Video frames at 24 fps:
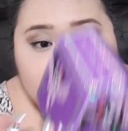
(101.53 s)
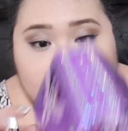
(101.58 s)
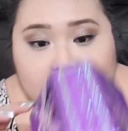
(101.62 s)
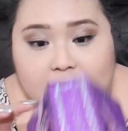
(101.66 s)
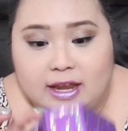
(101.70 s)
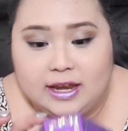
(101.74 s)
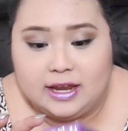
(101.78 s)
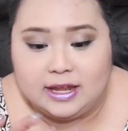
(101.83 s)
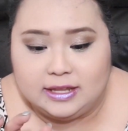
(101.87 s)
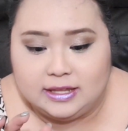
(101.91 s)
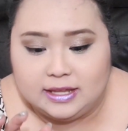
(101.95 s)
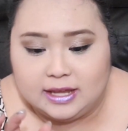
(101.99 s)

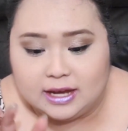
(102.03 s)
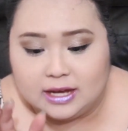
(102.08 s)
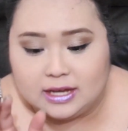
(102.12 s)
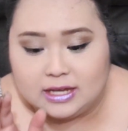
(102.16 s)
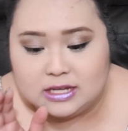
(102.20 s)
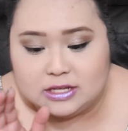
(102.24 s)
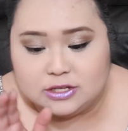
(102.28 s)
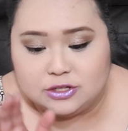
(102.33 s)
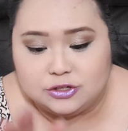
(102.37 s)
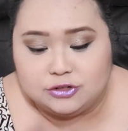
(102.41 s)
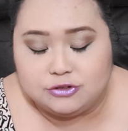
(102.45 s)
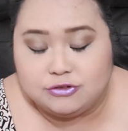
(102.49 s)
and then there are
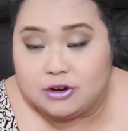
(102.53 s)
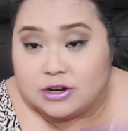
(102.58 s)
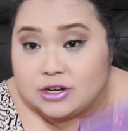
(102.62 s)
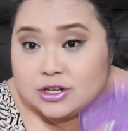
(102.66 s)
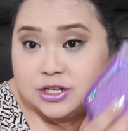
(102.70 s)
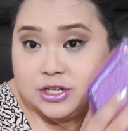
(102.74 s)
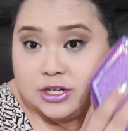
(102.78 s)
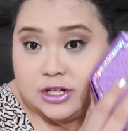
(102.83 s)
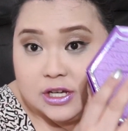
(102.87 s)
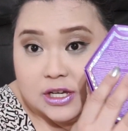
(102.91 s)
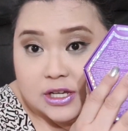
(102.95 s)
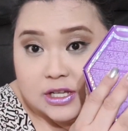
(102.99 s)

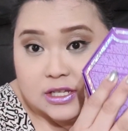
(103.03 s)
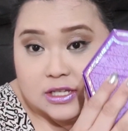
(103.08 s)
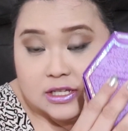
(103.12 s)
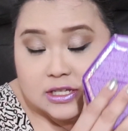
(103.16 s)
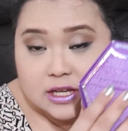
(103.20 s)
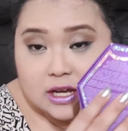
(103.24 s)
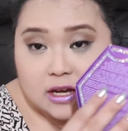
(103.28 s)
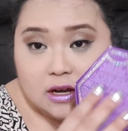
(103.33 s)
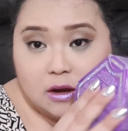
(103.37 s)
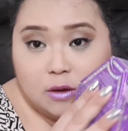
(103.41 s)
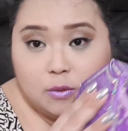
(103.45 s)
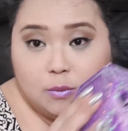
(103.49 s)
instructions
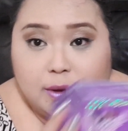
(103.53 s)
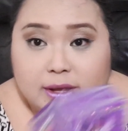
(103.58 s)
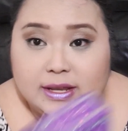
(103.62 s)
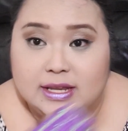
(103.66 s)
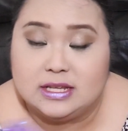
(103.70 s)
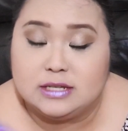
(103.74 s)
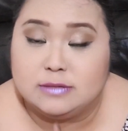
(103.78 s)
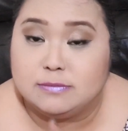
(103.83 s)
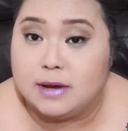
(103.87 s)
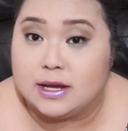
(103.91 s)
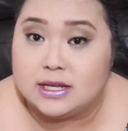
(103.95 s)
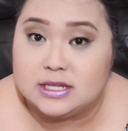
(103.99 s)
what
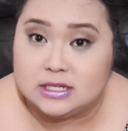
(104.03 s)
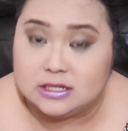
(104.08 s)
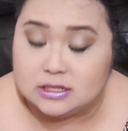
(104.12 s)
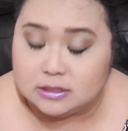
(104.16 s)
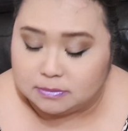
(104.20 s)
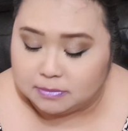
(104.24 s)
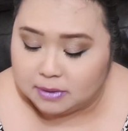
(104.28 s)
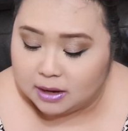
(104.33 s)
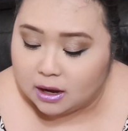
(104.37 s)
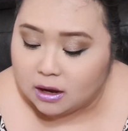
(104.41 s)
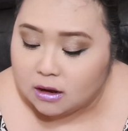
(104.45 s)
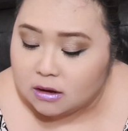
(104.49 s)
this mask is
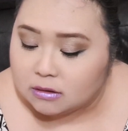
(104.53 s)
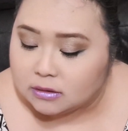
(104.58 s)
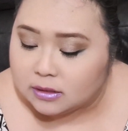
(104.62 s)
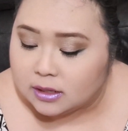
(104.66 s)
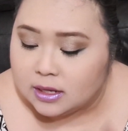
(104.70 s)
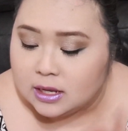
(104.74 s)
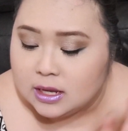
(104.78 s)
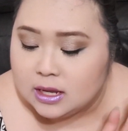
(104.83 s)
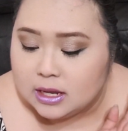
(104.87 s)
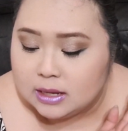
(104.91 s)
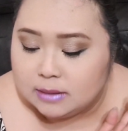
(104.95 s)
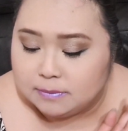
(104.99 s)
about.
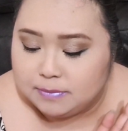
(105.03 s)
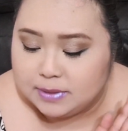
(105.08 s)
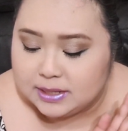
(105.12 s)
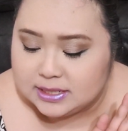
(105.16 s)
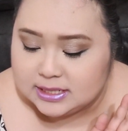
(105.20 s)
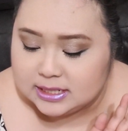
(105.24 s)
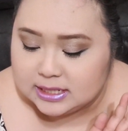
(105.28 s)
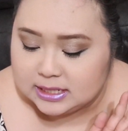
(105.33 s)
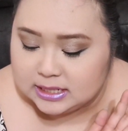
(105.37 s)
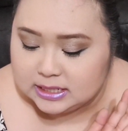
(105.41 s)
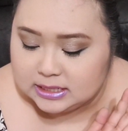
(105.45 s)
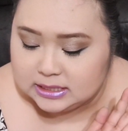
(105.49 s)

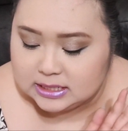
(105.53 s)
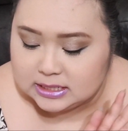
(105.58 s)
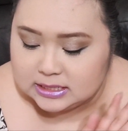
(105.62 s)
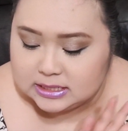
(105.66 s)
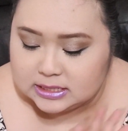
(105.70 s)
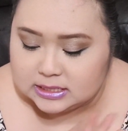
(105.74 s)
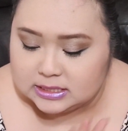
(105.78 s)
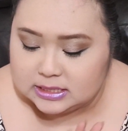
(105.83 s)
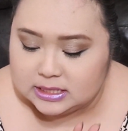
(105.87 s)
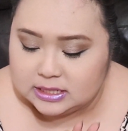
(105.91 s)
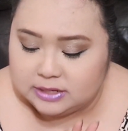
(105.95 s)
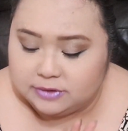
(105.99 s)
Basically this
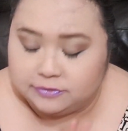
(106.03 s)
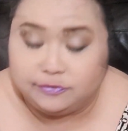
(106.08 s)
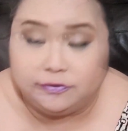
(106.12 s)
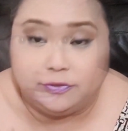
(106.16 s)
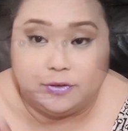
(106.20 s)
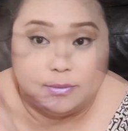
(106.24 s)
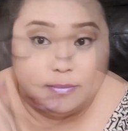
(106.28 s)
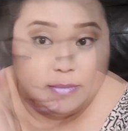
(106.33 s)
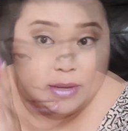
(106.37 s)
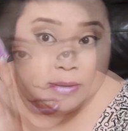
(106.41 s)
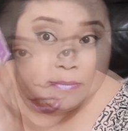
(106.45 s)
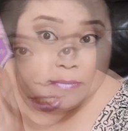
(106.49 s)
is the firming mask.
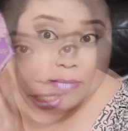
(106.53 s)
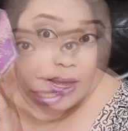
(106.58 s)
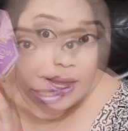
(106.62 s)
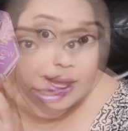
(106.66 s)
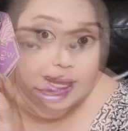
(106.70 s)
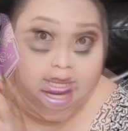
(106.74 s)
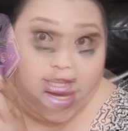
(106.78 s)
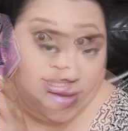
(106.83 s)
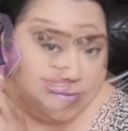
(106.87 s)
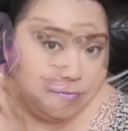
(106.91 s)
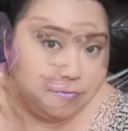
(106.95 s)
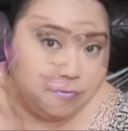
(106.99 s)
It's actually the
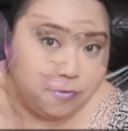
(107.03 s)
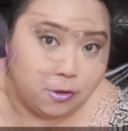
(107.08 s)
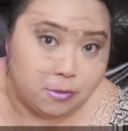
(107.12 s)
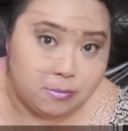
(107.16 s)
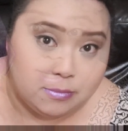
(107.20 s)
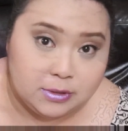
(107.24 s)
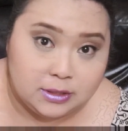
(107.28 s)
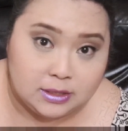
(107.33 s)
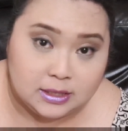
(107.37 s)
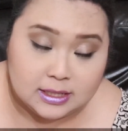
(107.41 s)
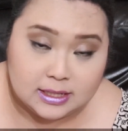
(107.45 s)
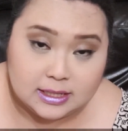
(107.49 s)
same
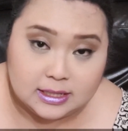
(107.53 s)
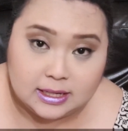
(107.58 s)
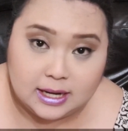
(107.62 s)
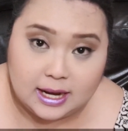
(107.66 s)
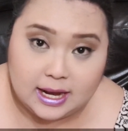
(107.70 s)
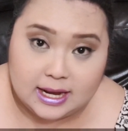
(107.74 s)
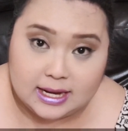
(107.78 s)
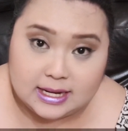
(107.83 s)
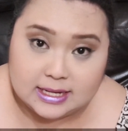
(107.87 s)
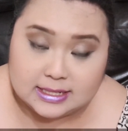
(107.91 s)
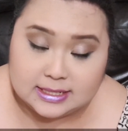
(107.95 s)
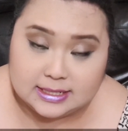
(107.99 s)
formula
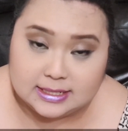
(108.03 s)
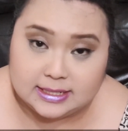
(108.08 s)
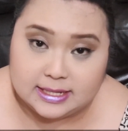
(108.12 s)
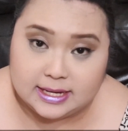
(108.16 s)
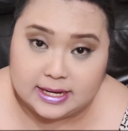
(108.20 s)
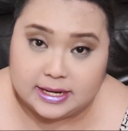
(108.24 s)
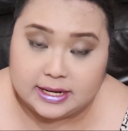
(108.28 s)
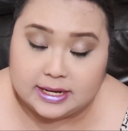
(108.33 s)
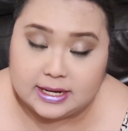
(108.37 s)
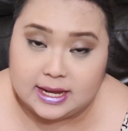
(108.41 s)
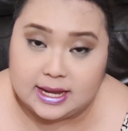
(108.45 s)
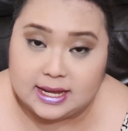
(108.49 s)
as the
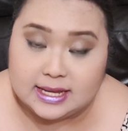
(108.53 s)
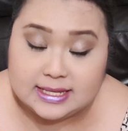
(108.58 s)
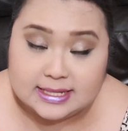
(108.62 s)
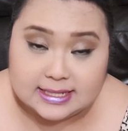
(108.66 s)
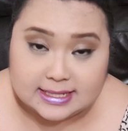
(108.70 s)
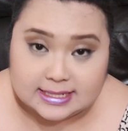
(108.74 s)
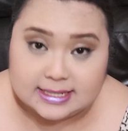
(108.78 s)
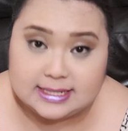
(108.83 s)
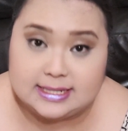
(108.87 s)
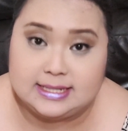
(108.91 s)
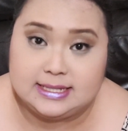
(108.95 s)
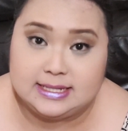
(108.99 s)

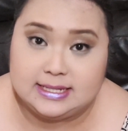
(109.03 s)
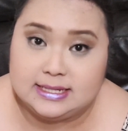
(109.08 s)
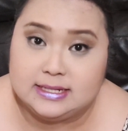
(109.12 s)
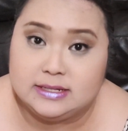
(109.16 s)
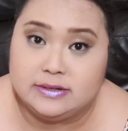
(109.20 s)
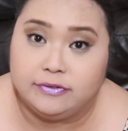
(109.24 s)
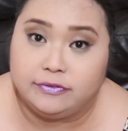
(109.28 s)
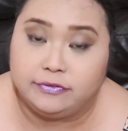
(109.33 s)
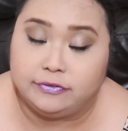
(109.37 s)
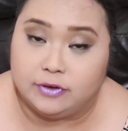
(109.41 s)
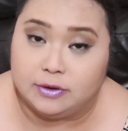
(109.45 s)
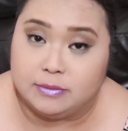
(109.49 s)

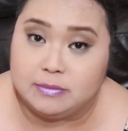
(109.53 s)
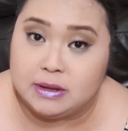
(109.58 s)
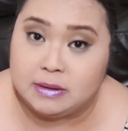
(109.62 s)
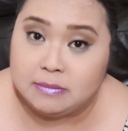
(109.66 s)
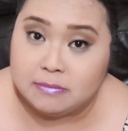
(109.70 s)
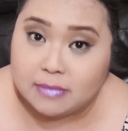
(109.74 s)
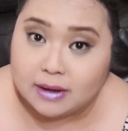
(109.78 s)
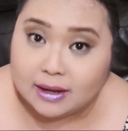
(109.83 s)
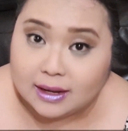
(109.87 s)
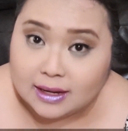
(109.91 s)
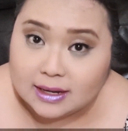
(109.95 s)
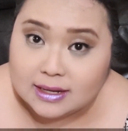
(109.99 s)
existing firming
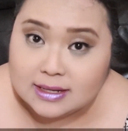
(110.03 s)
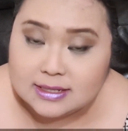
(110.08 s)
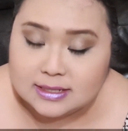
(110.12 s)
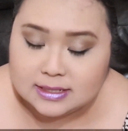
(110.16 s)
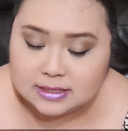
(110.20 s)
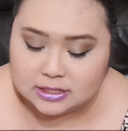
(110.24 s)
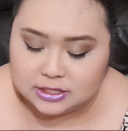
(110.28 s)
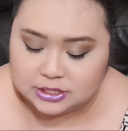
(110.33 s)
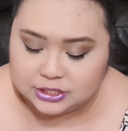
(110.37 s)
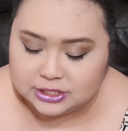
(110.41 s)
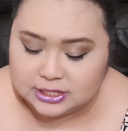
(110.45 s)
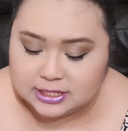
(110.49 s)

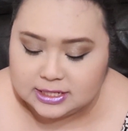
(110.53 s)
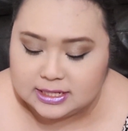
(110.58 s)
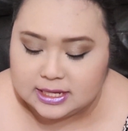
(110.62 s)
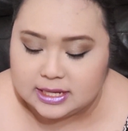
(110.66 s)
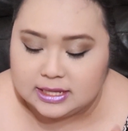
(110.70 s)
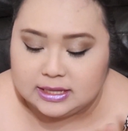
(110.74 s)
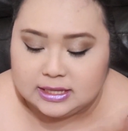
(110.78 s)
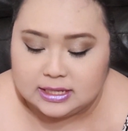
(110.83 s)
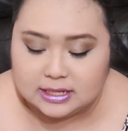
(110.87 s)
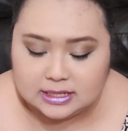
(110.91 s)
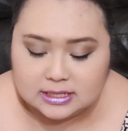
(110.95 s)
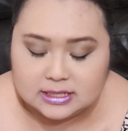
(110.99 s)
mask. It's just
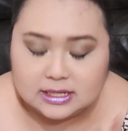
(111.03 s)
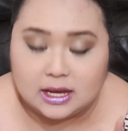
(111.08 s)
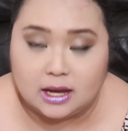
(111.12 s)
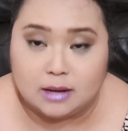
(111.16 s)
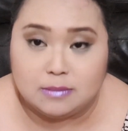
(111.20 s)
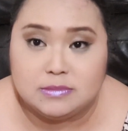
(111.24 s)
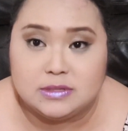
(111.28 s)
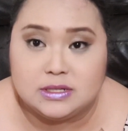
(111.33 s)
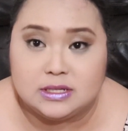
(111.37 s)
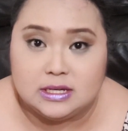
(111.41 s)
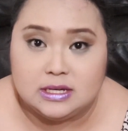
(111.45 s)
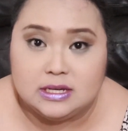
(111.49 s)
that this
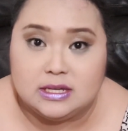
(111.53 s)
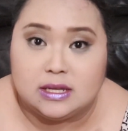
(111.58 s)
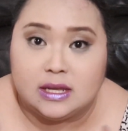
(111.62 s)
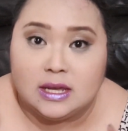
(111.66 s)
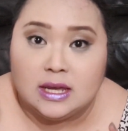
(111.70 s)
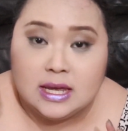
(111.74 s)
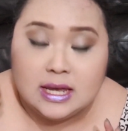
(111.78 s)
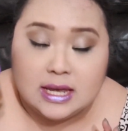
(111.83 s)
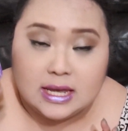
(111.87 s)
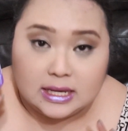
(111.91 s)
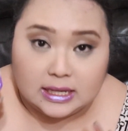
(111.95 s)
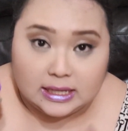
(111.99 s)
comes in
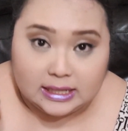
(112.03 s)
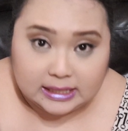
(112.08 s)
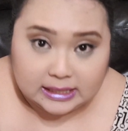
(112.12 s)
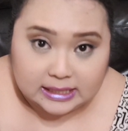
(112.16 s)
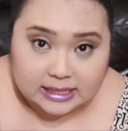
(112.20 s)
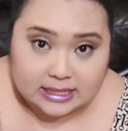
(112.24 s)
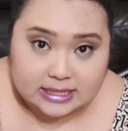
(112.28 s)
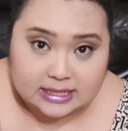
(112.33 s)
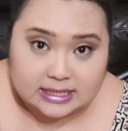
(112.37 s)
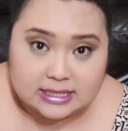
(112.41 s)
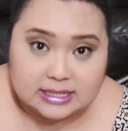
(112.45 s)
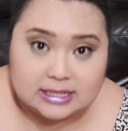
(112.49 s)

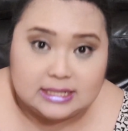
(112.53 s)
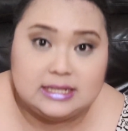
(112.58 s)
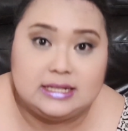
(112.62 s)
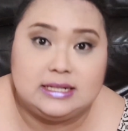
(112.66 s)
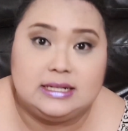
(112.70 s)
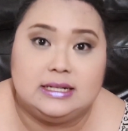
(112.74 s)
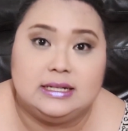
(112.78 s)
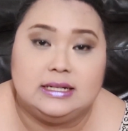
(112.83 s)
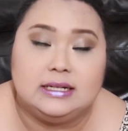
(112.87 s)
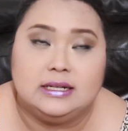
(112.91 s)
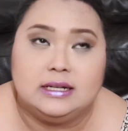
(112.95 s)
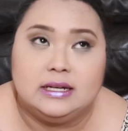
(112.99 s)

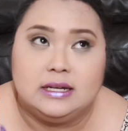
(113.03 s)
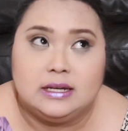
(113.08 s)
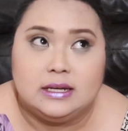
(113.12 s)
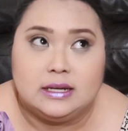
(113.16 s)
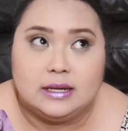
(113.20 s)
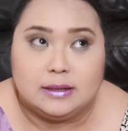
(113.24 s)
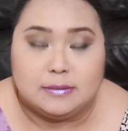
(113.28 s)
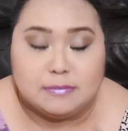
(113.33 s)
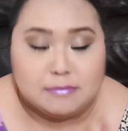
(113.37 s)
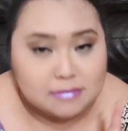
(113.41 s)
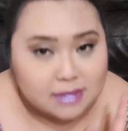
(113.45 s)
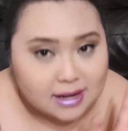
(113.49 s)
glitter
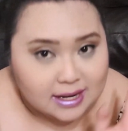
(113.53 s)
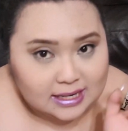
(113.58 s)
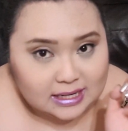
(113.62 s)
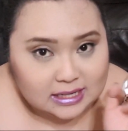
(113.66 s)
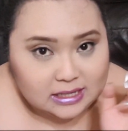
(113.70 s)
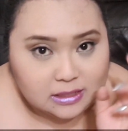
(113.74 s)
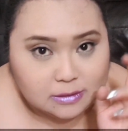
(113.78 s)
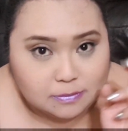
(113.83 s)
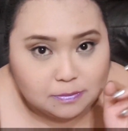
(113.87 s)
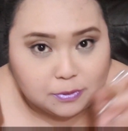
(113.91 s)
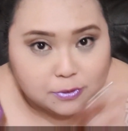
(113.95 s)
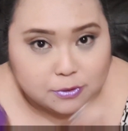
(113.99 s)
My
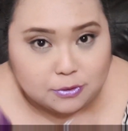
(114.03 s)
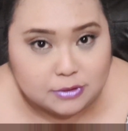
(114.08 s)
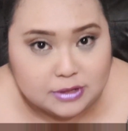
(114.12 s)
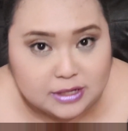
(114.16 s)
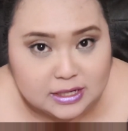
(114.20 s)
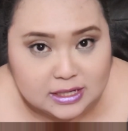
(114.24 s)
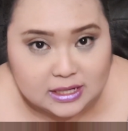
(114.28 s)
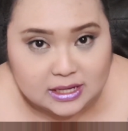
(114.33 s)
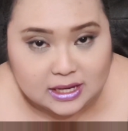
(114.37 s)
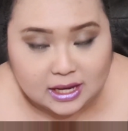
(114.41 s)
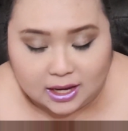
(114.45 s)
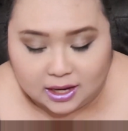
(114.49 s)
Little
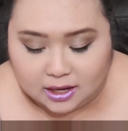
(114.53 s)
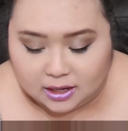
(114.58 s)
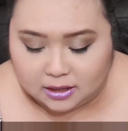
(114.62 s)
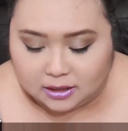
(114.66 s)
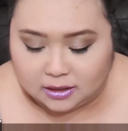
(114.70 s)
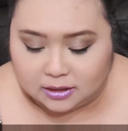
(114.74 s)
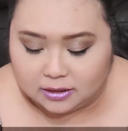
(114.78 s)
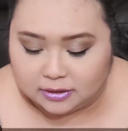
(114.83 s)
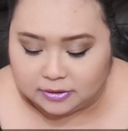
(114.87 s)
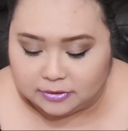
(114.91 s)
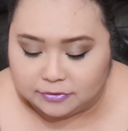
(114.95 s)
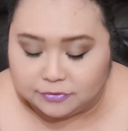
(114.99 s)
Pony
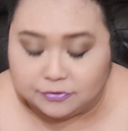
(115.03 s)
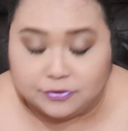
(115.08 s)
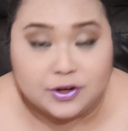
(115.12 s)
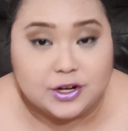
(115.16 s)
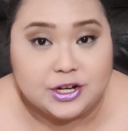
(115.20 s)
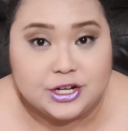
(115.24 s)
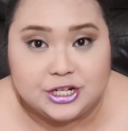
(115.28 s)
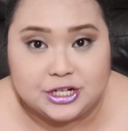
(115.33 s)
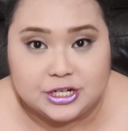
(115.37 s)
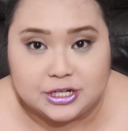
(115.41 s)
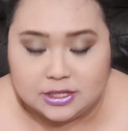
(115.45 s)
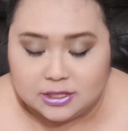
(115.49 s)

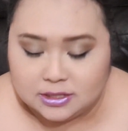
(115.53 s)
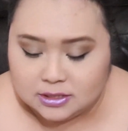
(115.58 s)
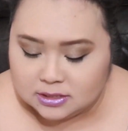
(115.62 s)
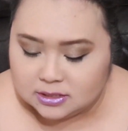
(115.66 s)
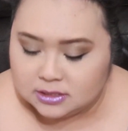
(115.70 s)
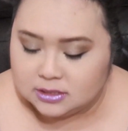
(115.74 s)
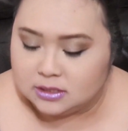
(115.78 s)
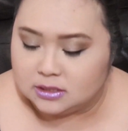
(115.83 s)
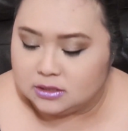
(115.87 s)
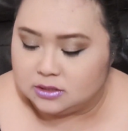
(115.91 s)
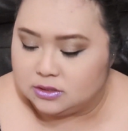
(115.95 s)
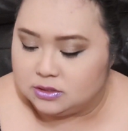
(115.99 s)

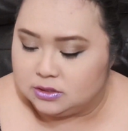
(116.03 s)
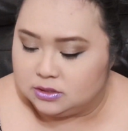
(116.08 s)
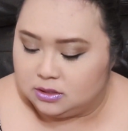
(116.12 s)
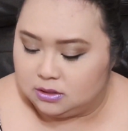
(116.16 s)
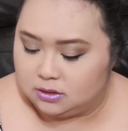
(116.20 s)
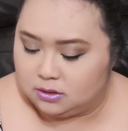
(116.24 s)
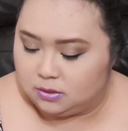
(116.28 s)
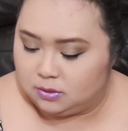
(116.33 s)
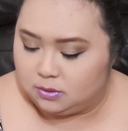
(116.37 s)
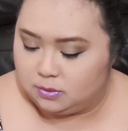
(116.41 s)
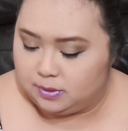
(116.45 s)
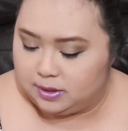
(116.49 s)
versions.
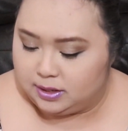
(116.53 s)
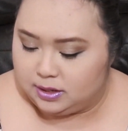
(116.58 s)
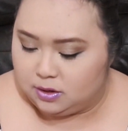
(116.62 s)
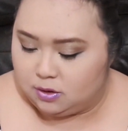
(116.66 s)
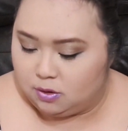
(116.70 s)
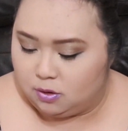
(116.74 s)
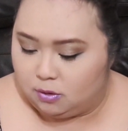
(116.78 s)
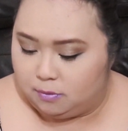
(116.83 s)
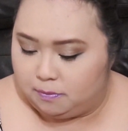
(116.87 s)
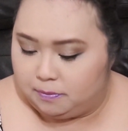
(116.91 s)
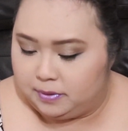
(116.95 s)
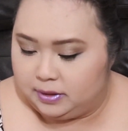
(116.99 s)
So when you
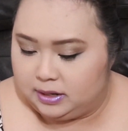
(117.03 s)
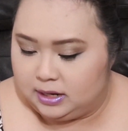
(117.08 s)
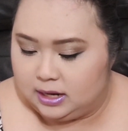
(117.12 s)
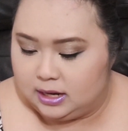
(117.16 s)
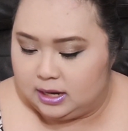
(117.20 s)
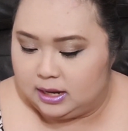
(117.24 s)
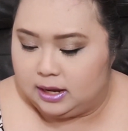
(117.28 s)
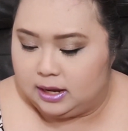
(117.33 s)
open it